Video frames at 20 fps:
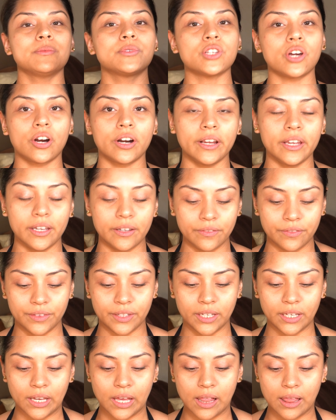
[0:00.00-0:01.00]
sorry if
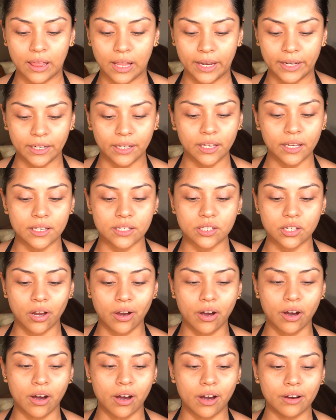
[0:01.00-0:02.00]
the lighting is
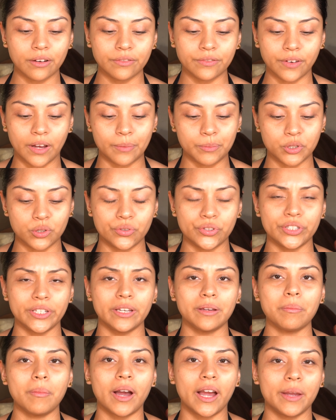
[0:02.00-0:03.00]
off. I'm
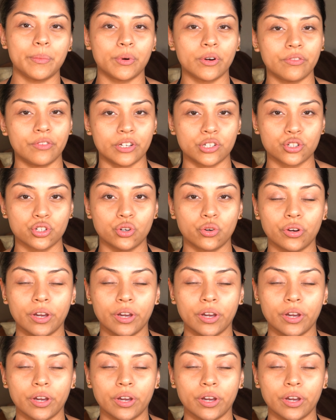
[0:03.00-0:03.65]
using my professional